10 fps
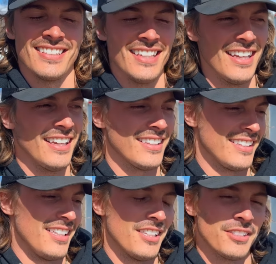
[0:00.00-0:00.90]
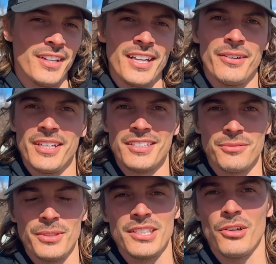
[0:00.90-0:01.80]
Yeah. So anyways,
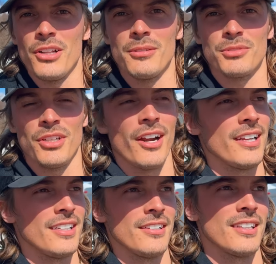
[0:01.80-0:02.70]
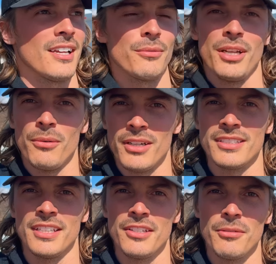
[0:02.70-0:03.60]
we told him, sorry, dude, like, we don't want to
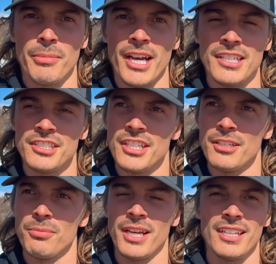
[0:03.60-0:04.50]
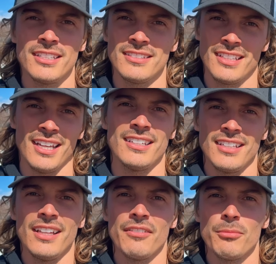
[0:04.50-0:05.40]
sell you a bad Jeep. We had to kind of
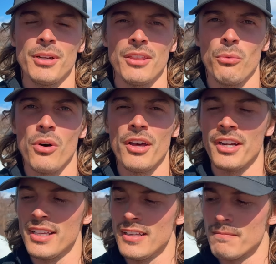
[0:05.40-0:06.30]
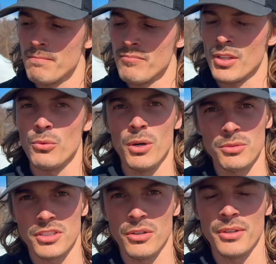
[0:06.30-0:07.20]
tell everybody that wanted it what was
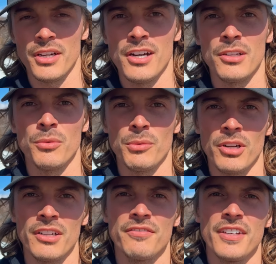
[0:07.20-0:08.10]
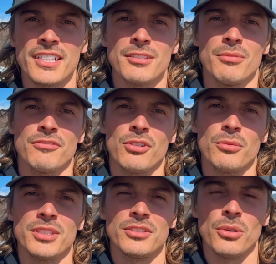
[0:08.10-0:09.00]
going on. We wanted to fix it before
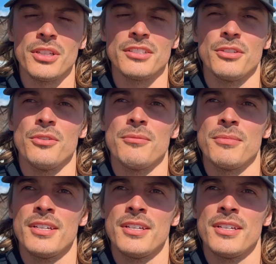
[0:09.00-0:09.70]
we sold it to him.